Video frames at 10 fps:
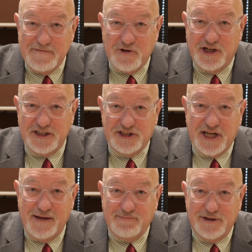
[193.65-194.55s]
The
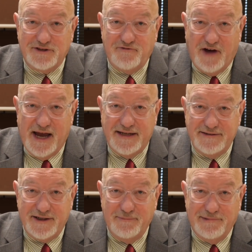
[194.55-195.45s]
disciples
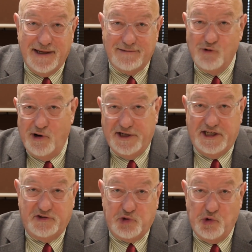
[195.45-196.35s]
find him, like, What are
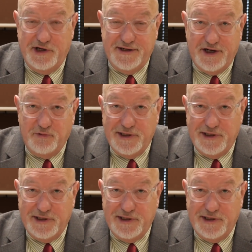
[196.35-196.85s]
you doing here?